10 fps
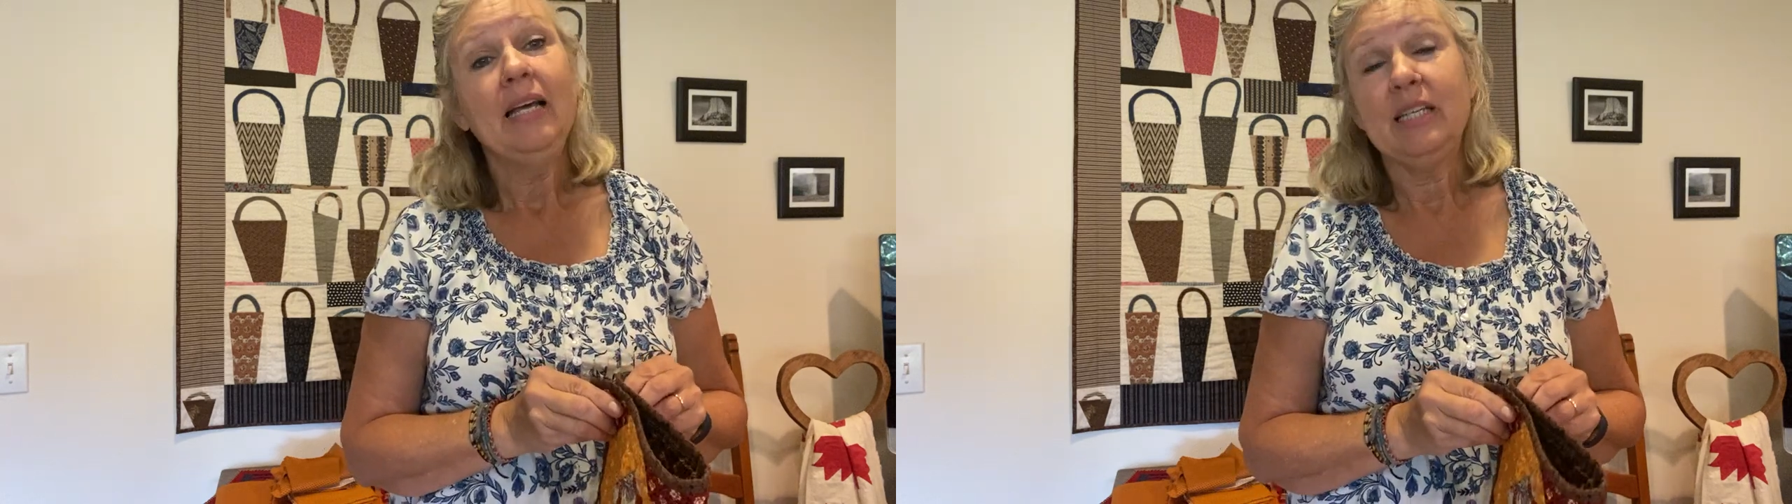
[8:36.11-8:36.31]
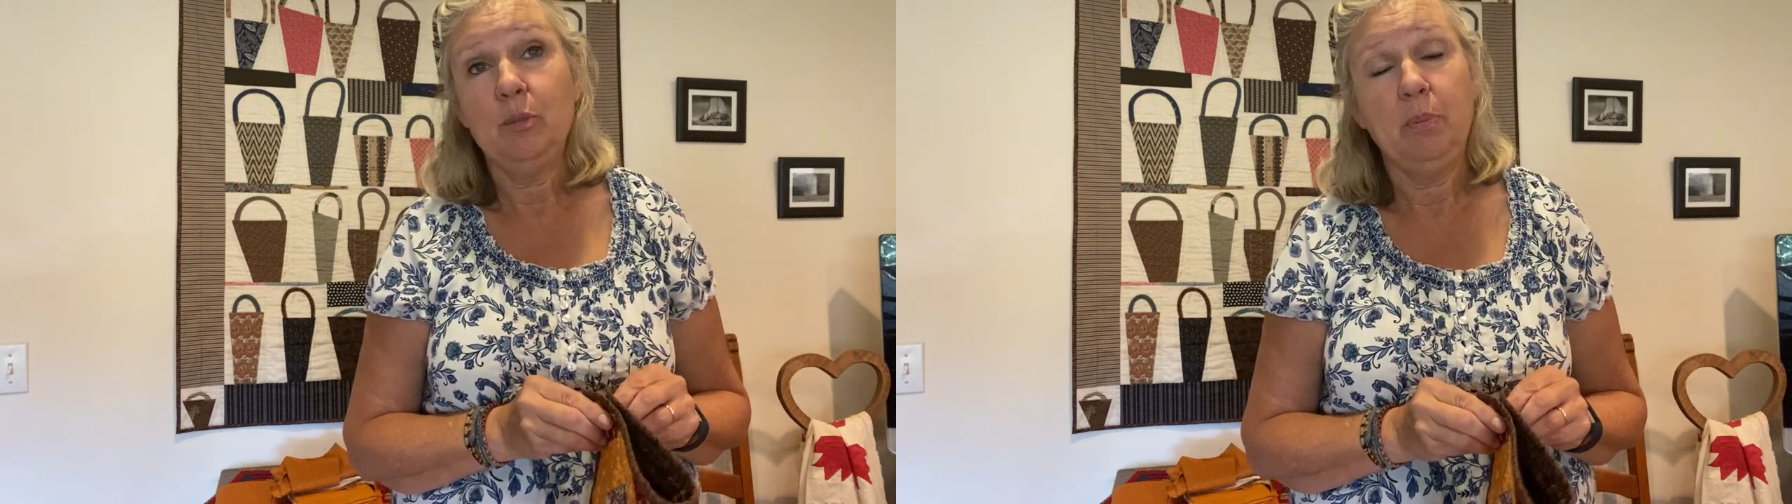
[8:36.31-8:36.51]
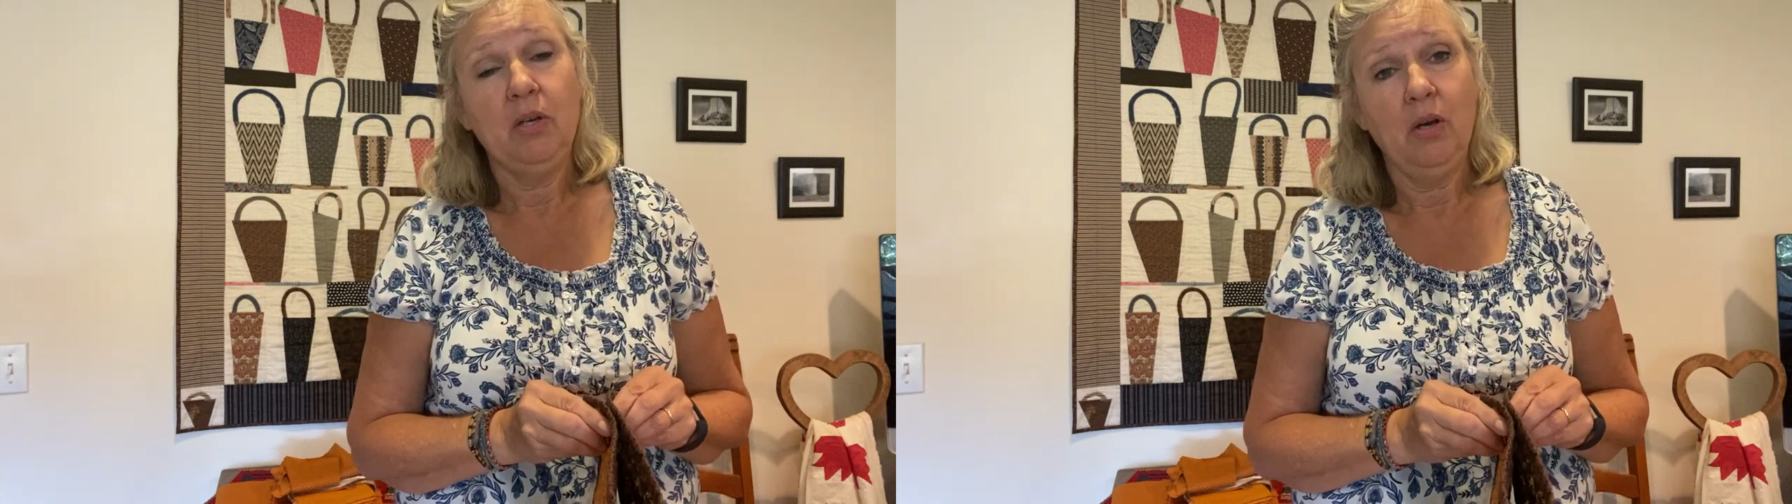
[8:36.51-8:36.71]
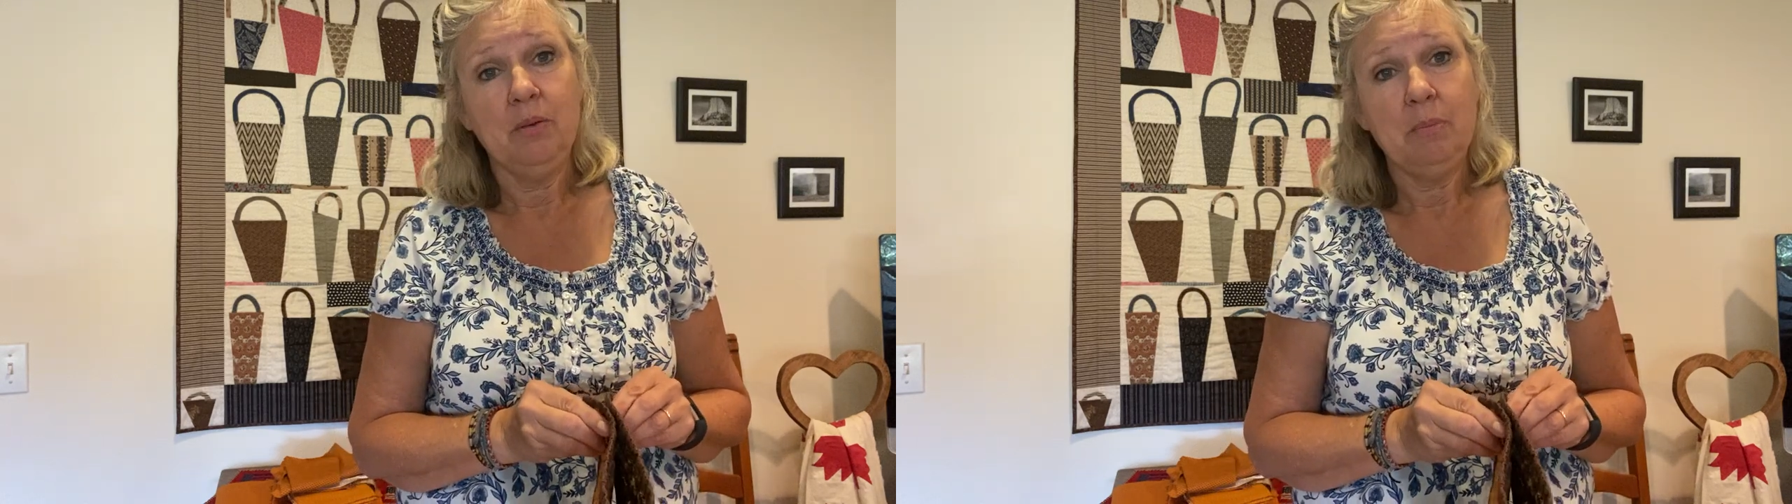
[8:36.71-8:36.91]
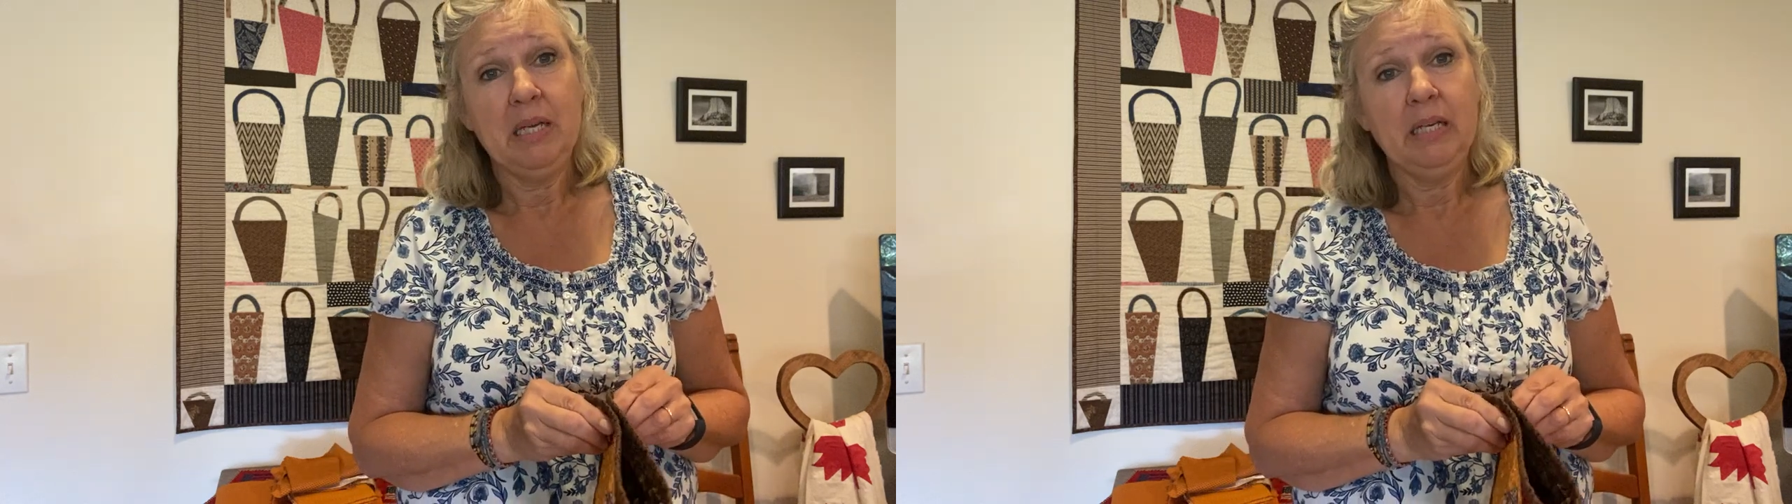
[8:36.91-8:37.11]
is
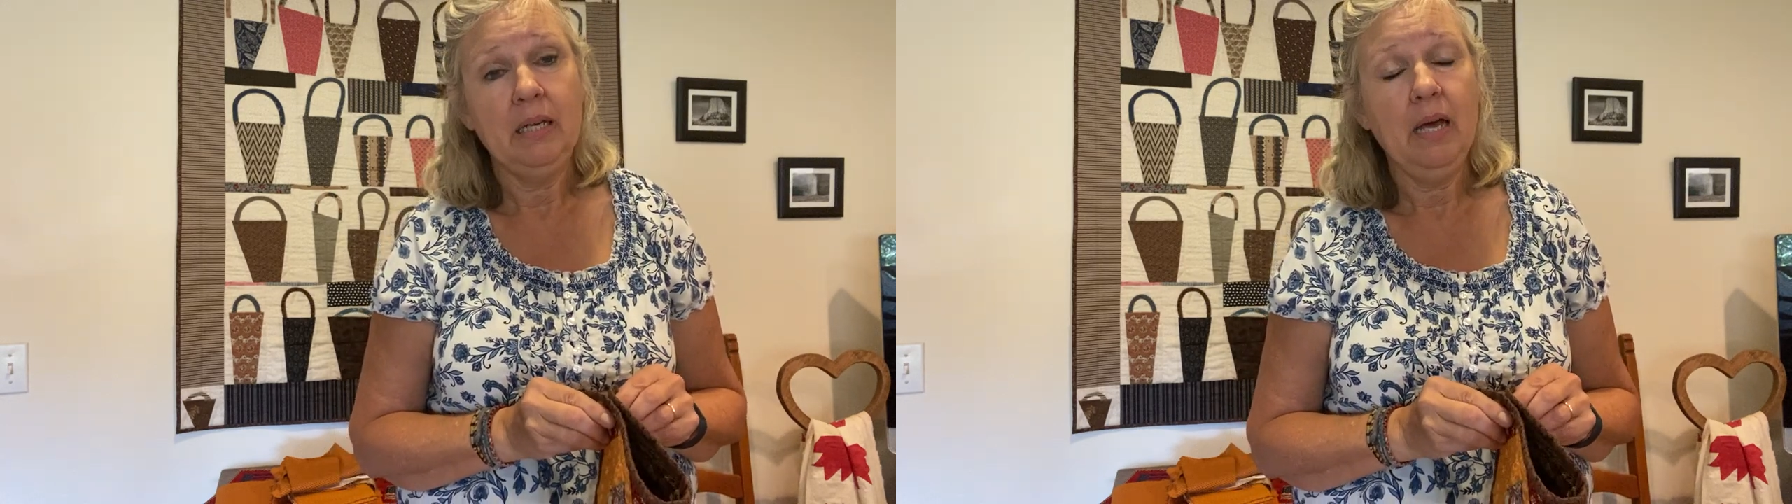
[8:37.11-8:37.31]
beyond me.